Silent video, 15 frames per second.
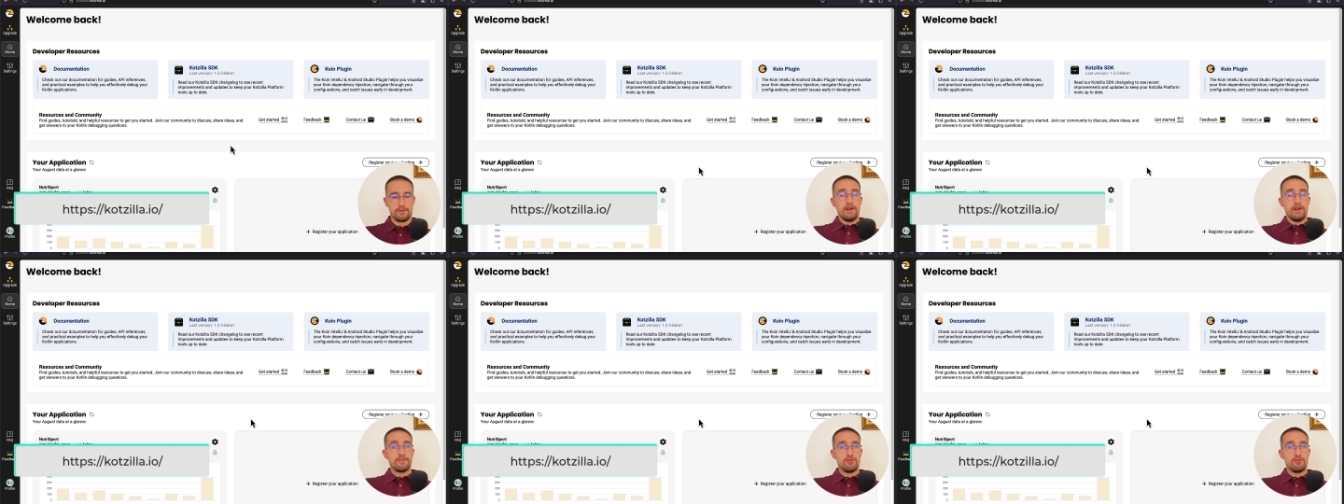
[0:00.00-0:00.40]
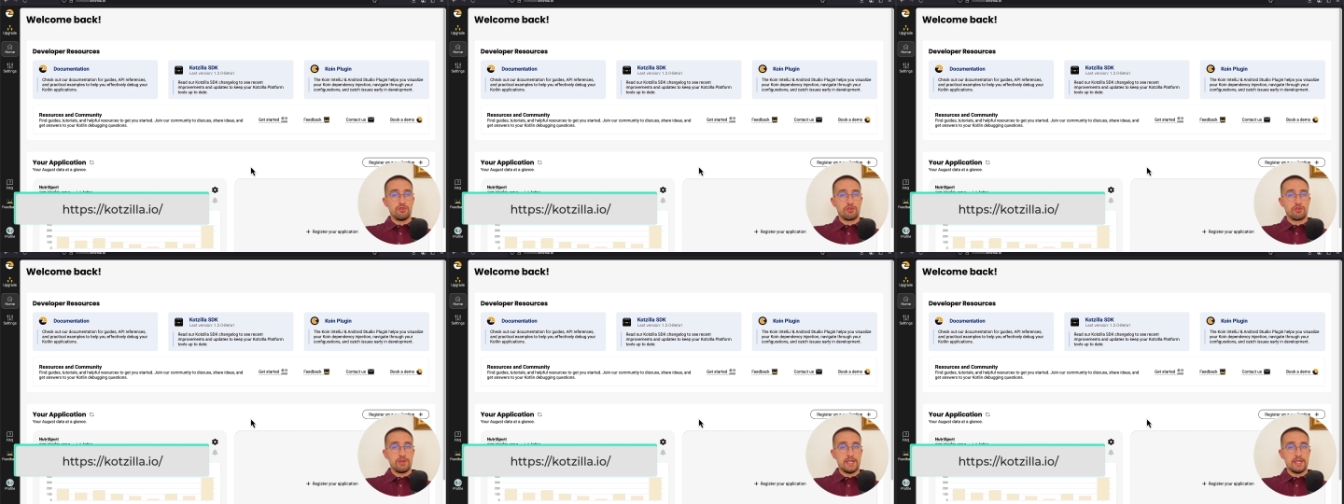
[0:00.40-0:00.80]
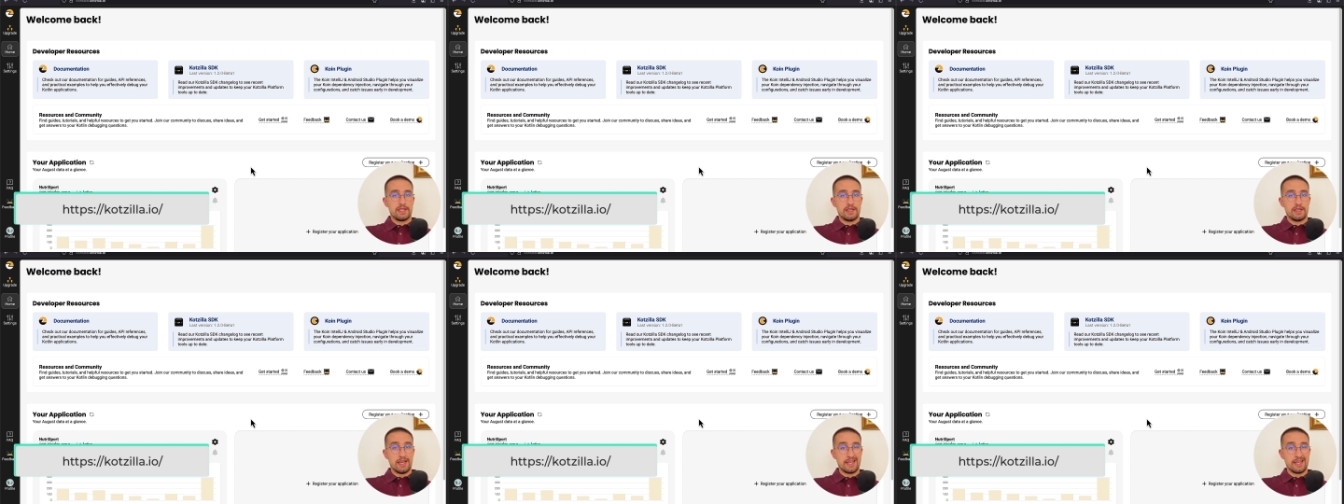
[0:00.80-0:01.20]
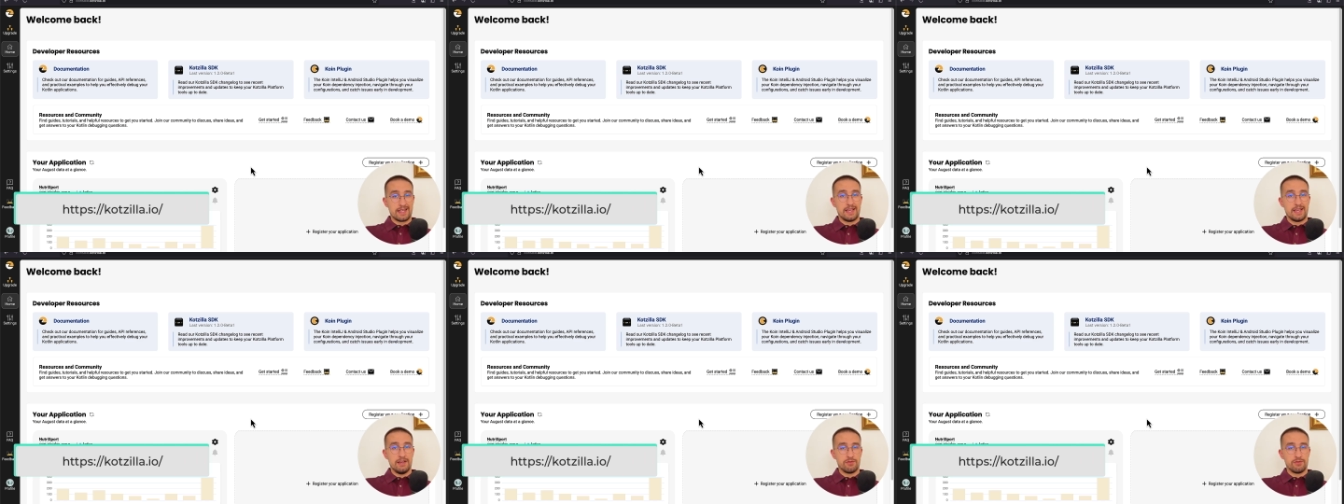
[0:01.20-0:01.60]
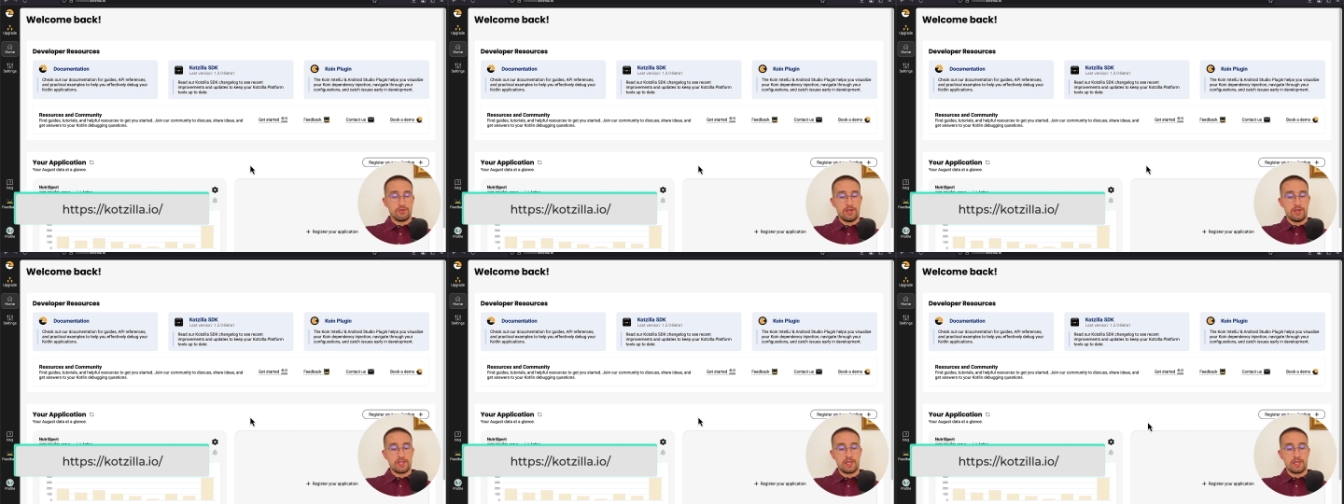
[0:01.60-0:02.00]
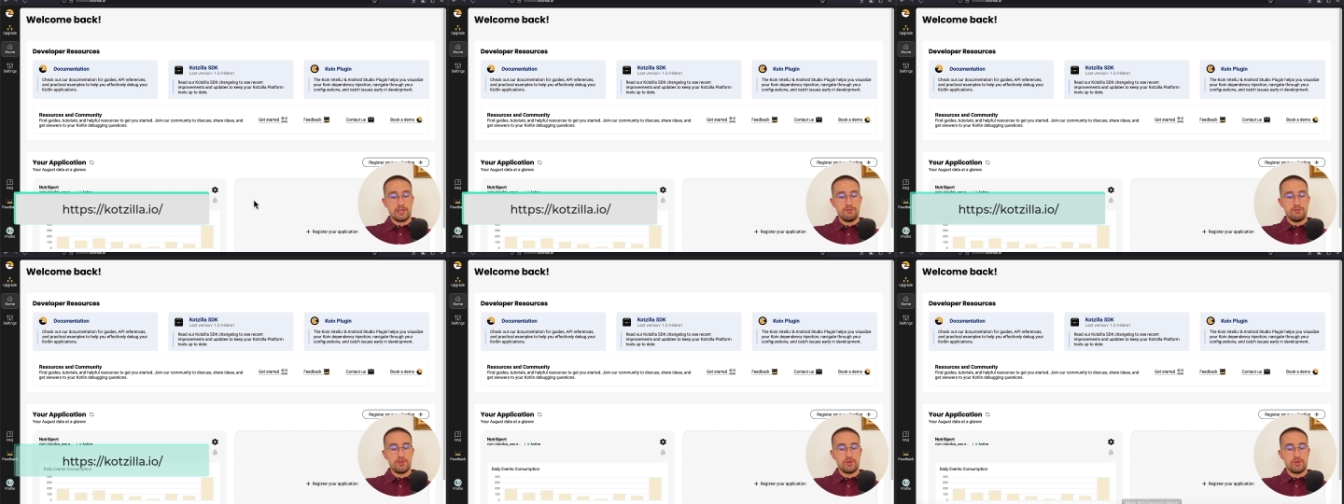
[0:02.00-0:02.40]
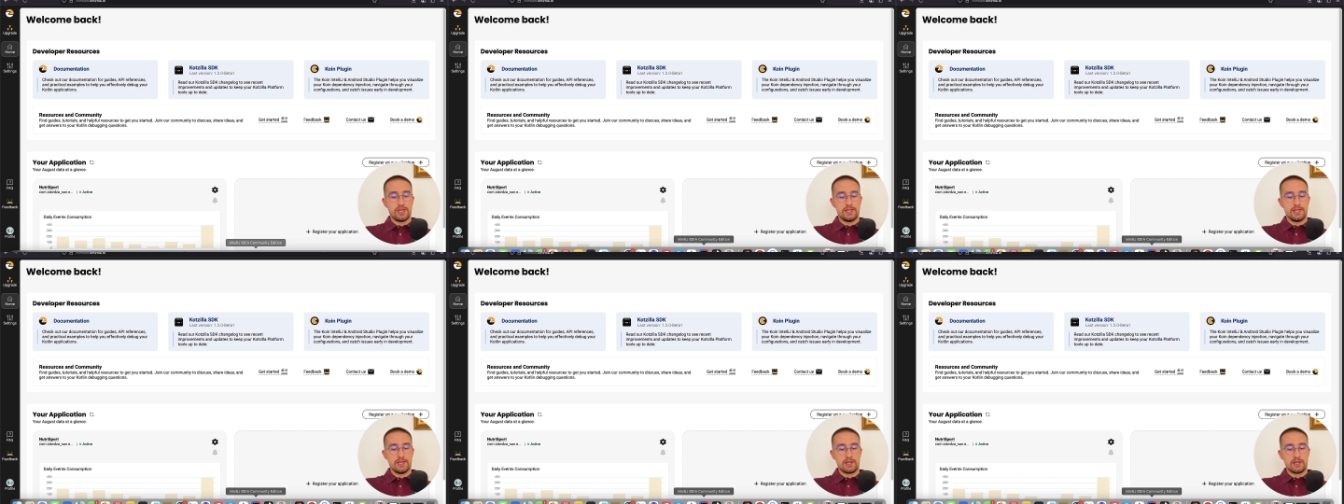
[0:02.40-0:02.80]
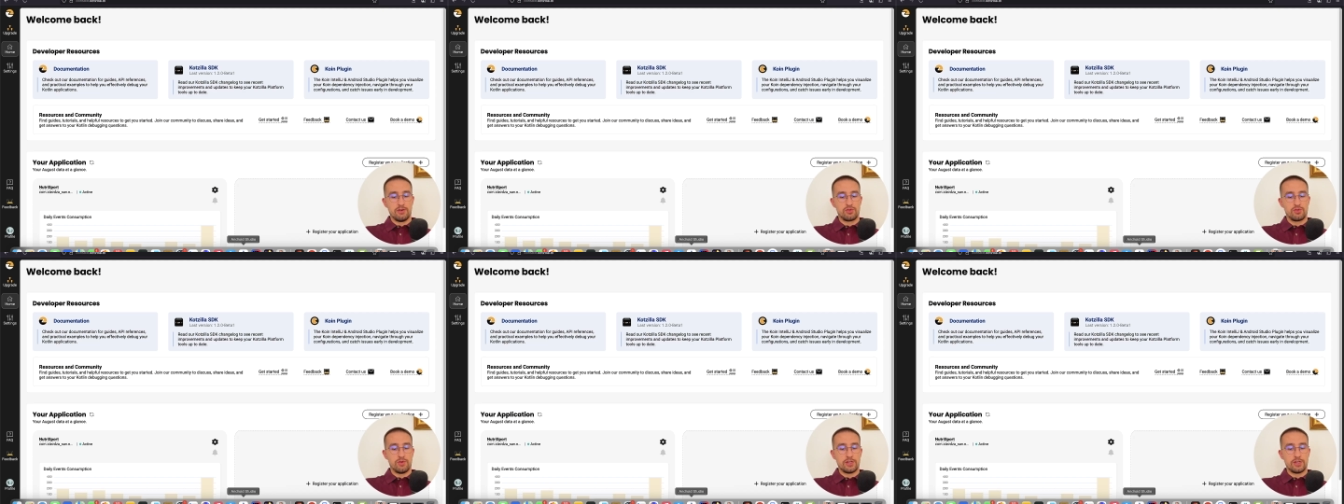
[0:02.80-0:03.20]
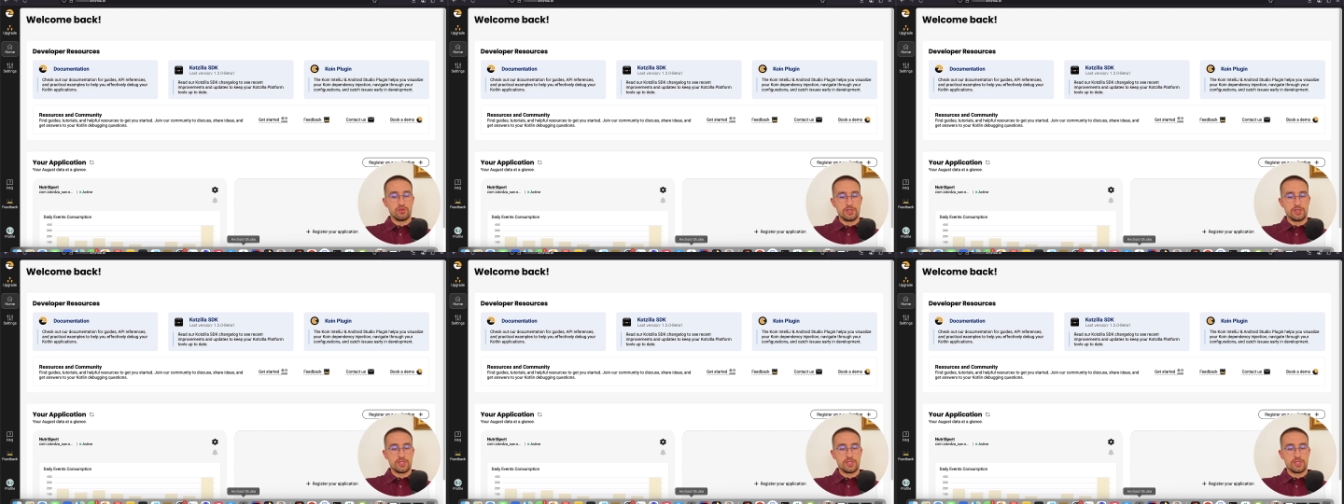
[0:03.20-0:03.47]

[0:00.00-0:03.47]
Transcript: After you create an account right here, you can go to Android